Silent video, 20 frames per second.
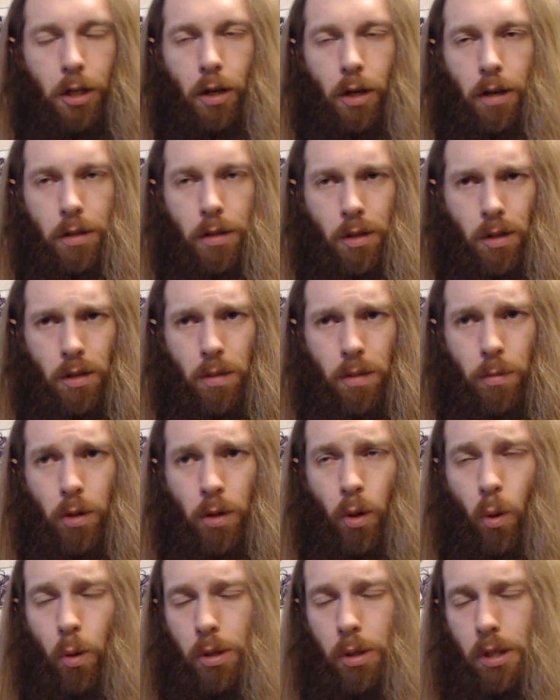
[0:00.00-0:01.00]
I saw some of the
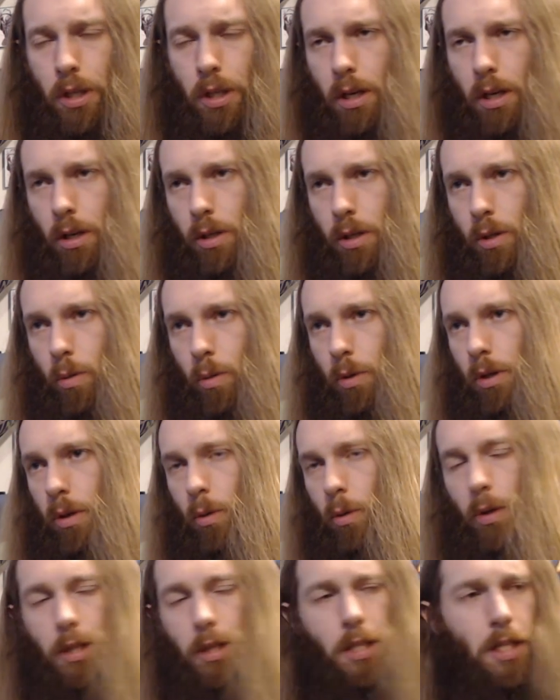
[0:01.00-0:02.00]
Corsairs were
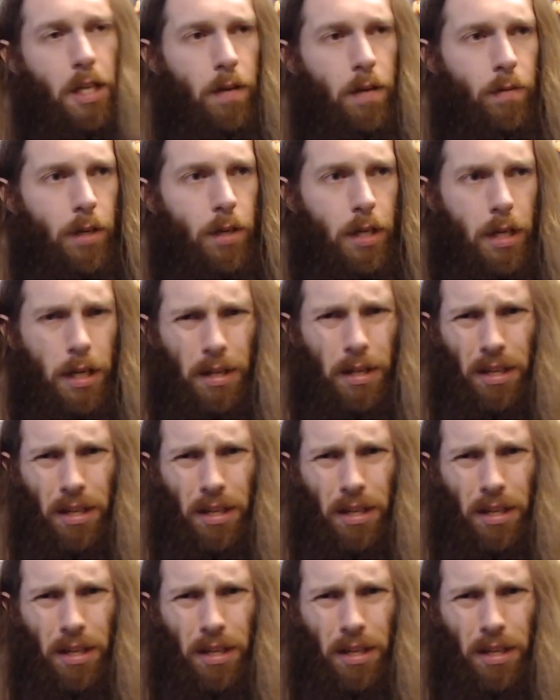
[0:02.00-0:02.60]
170,